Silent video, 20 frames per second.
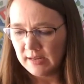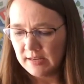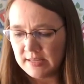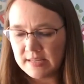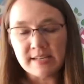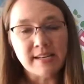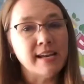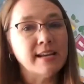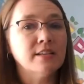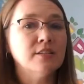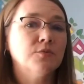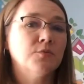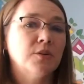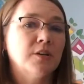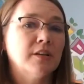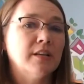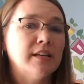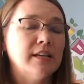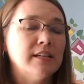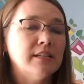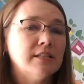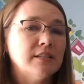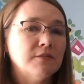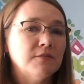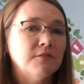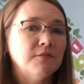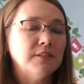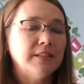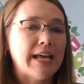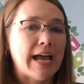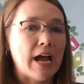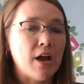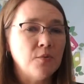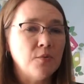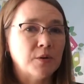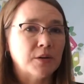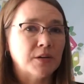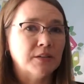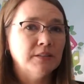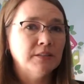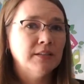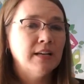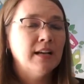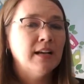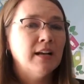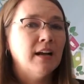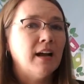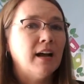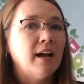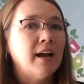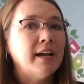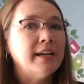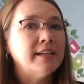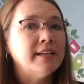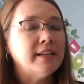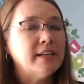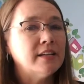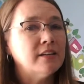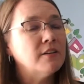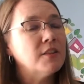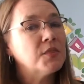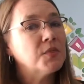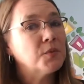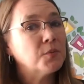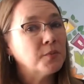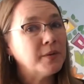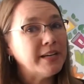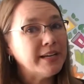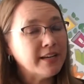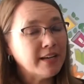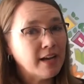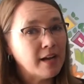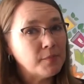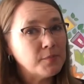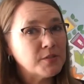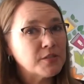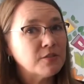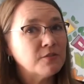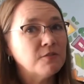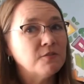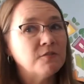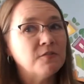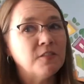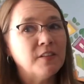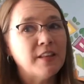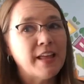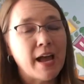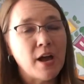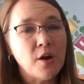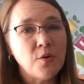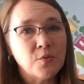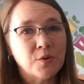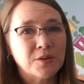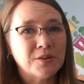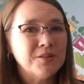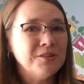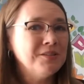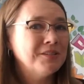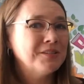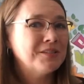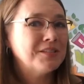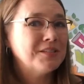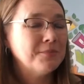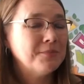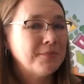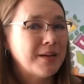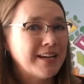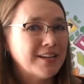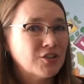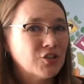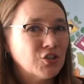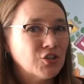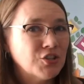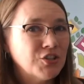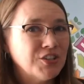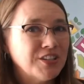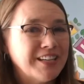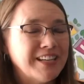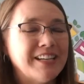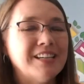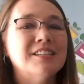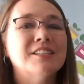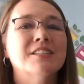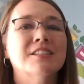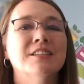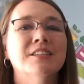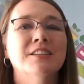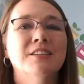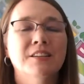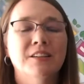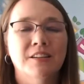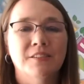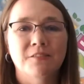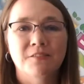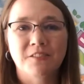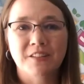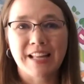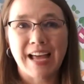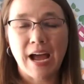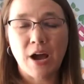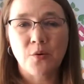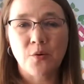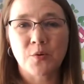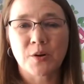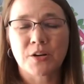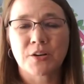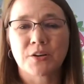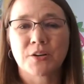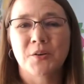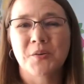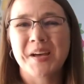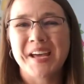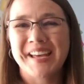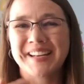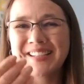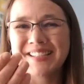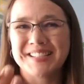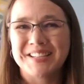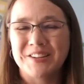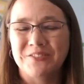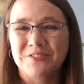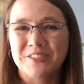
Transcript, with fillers: The next word is flour. I need three cups of flour to make the cookies. Flour. Go ahead and say